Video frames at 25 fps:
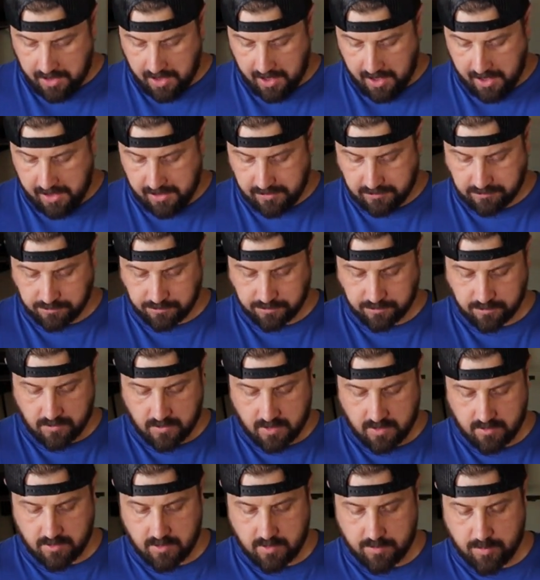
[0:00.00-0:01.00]

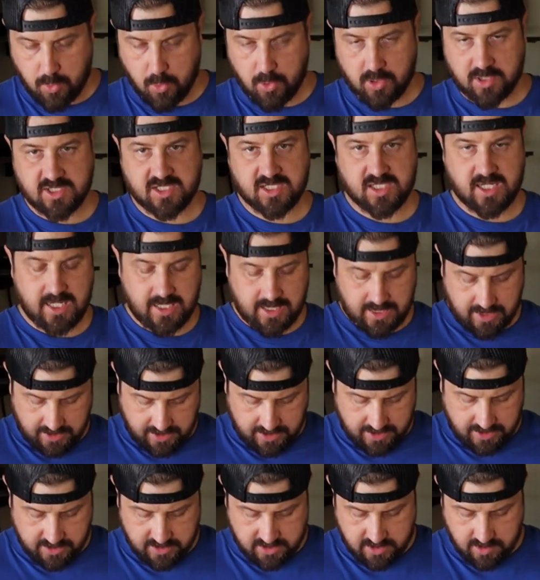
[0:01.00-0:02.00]
The pork steak
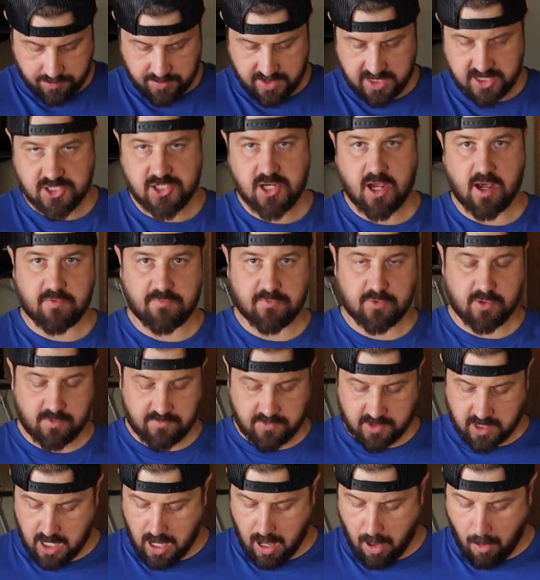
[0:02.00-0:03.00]
is a bit tougher
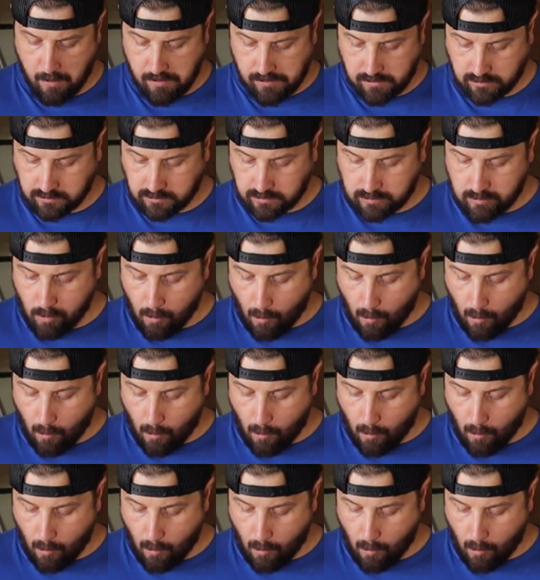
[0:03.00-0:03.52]
of a cut.